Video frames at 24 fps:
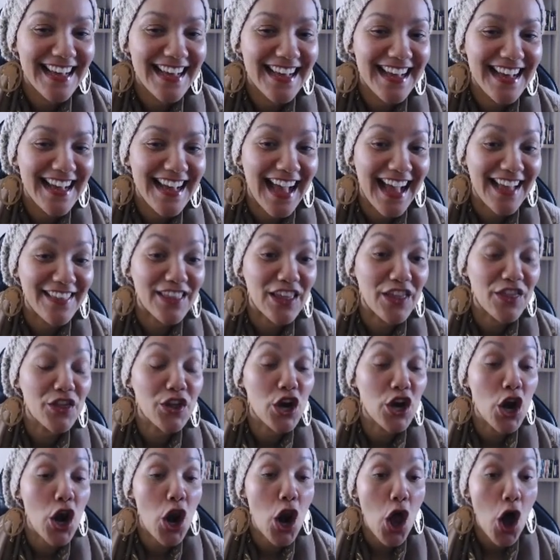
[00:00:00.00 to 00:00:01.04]
And then
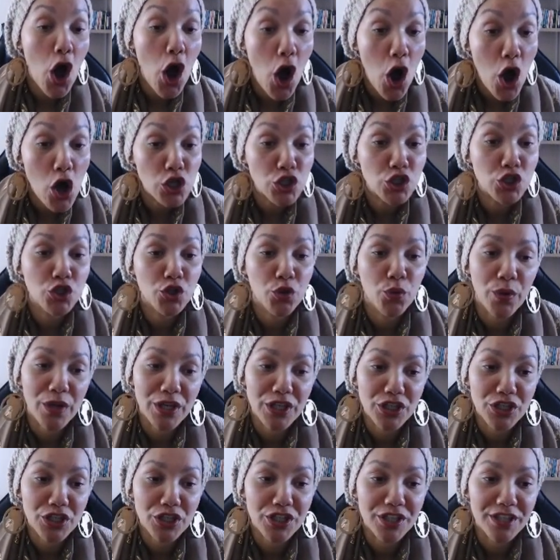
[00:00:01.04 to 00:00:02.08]
the last
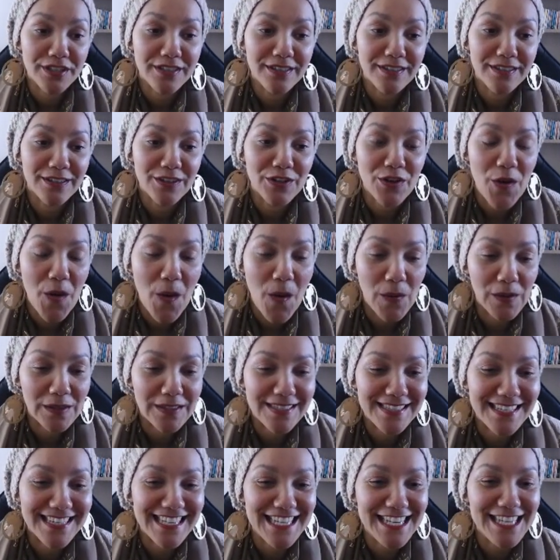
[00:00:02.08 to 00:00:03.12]
question your
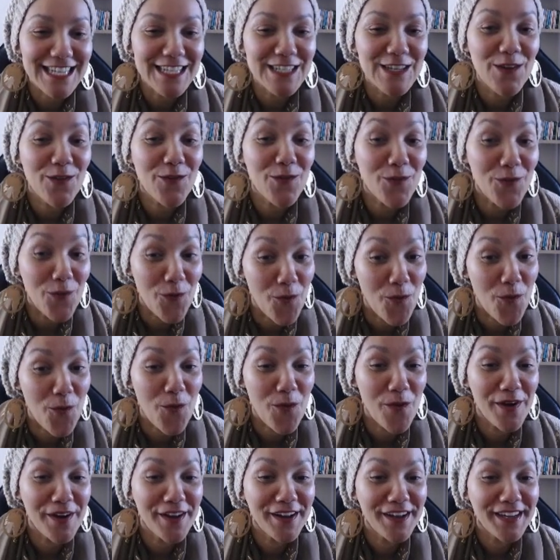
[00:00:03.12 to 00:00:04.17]
answer is 4.
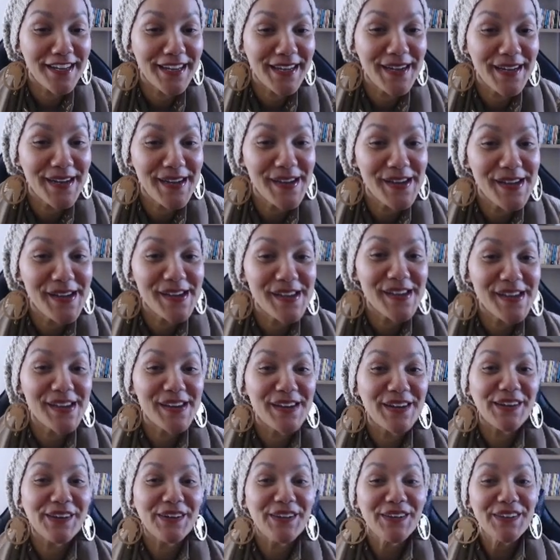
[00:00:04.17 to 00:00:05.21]

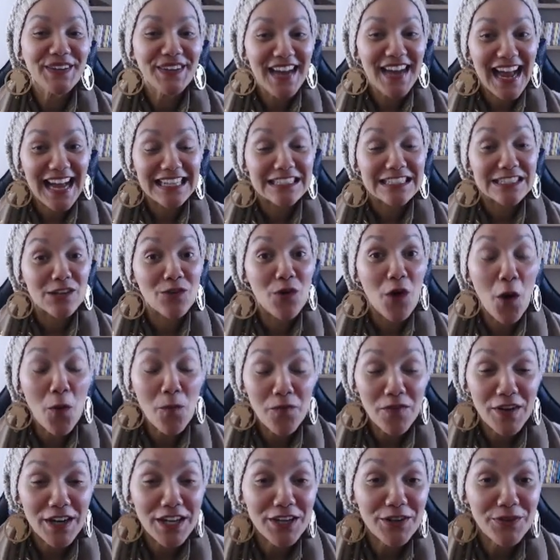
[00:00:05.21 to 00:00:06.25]
Alright, so
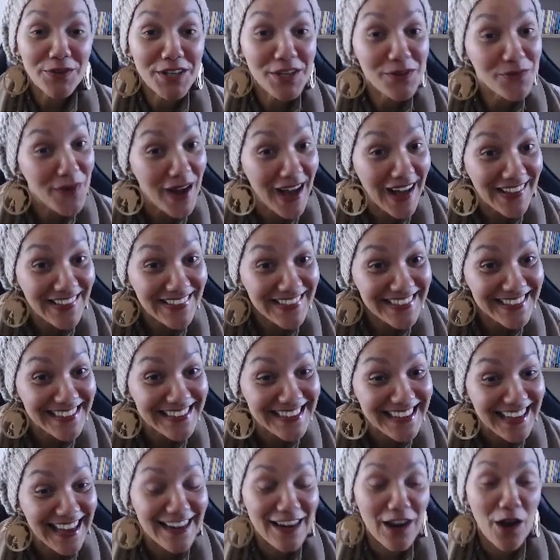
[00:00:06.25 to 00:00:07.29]
hopefully you did well
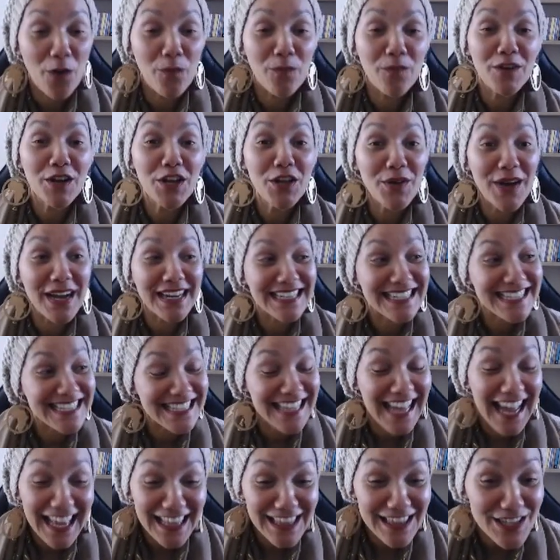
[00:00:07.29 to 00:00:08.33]
and hopefully you
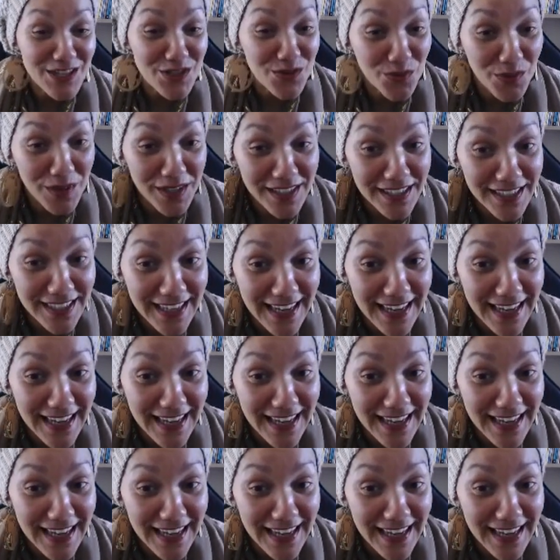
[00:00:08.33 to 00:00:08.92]
understand this work.